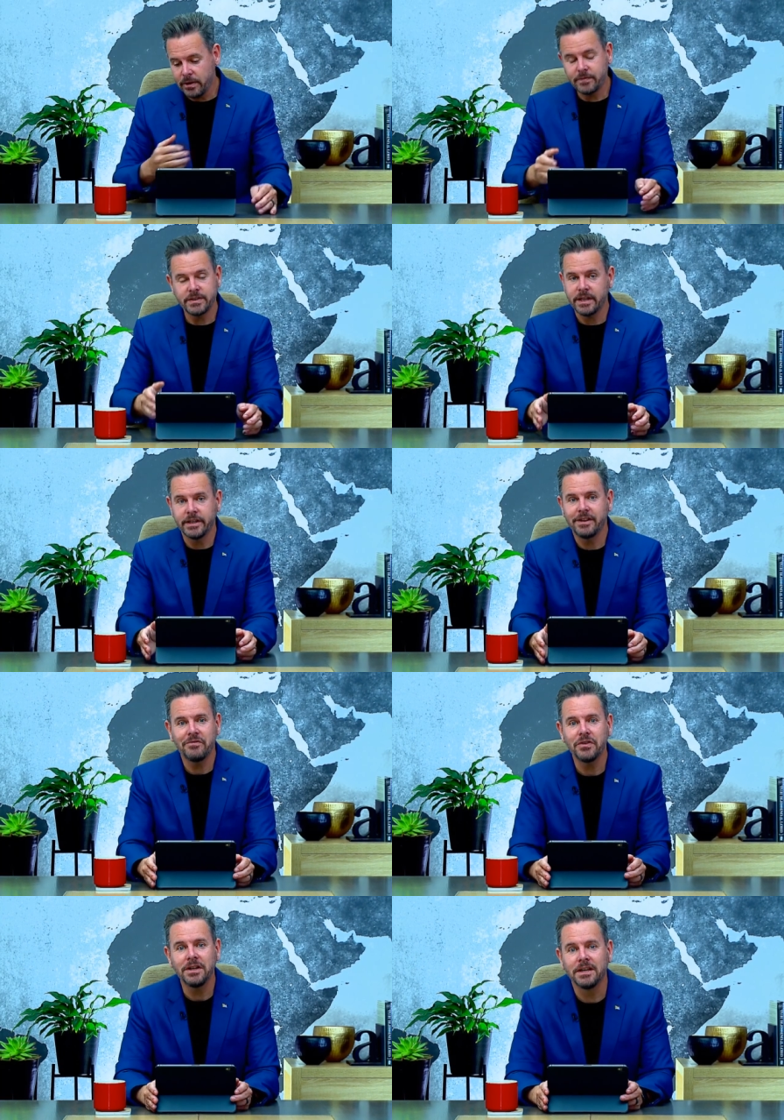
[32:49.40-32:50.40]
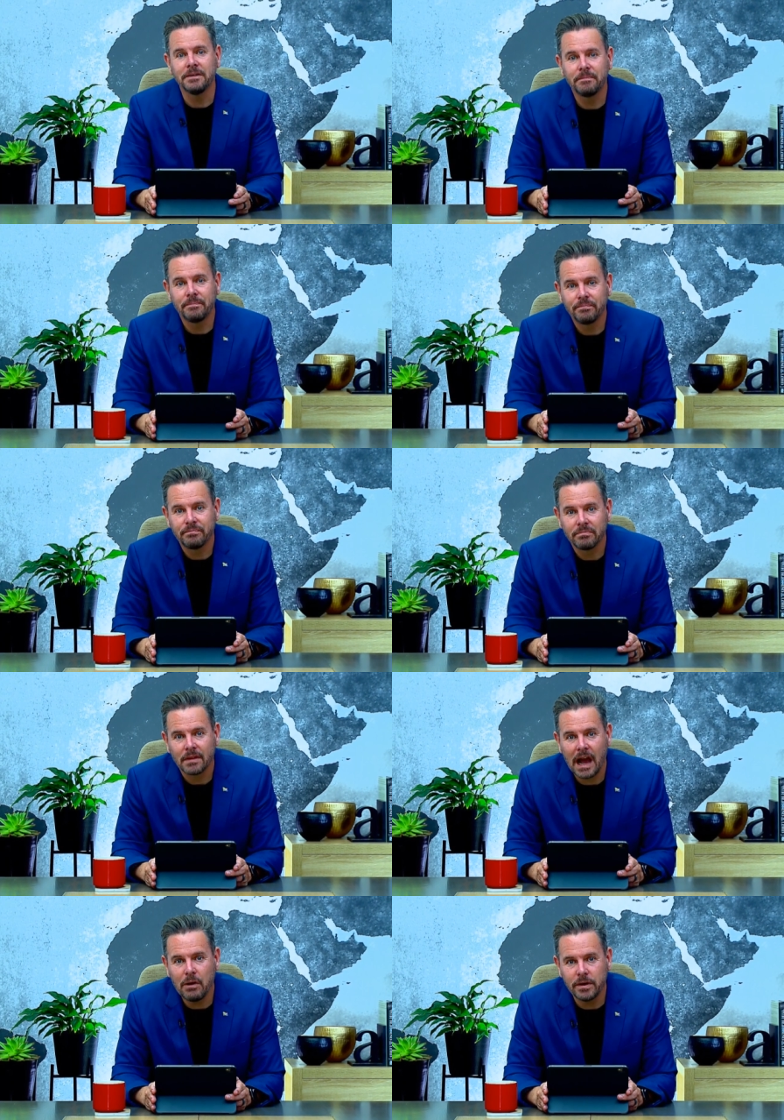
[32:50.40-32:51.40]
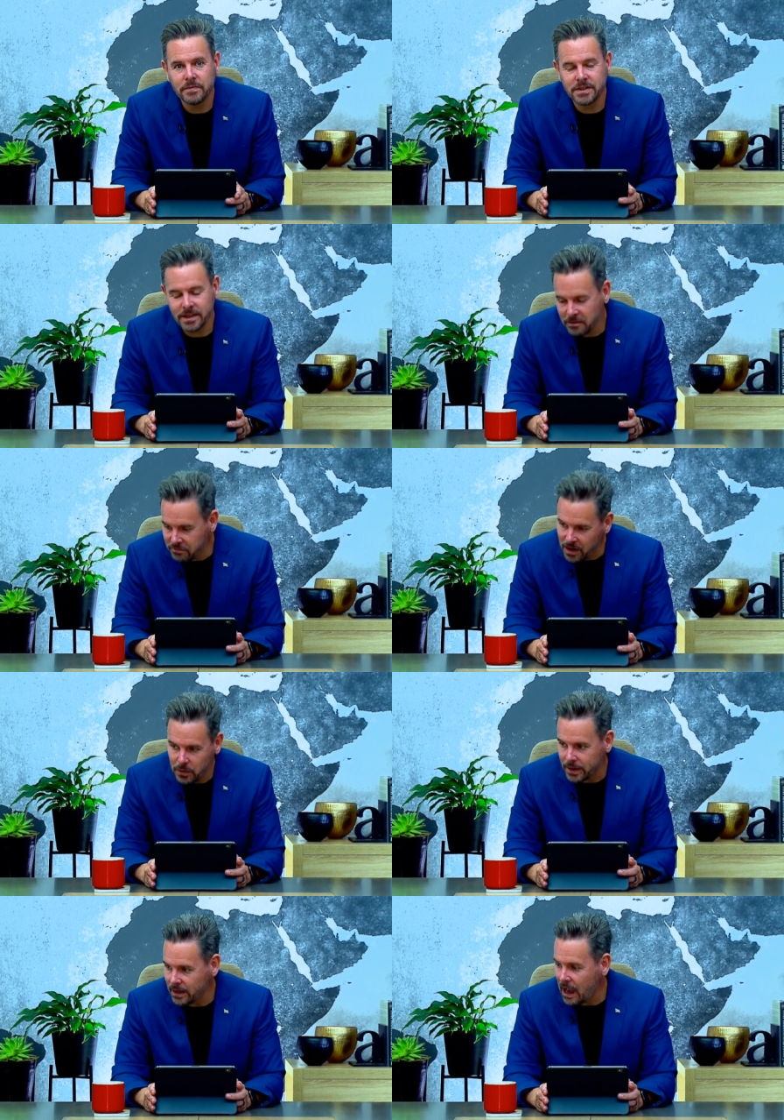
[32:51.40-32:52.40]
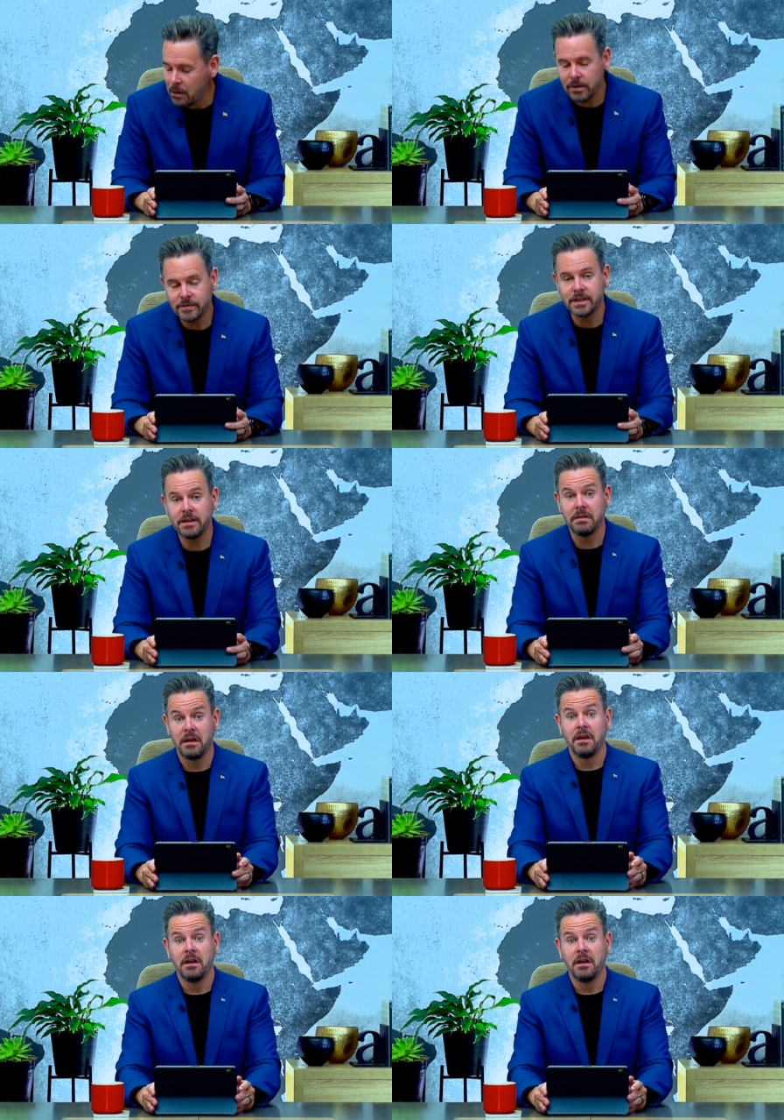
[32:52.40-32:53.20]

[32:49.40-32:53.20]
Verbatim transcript: would have said it differently. I would have said the following I would have said,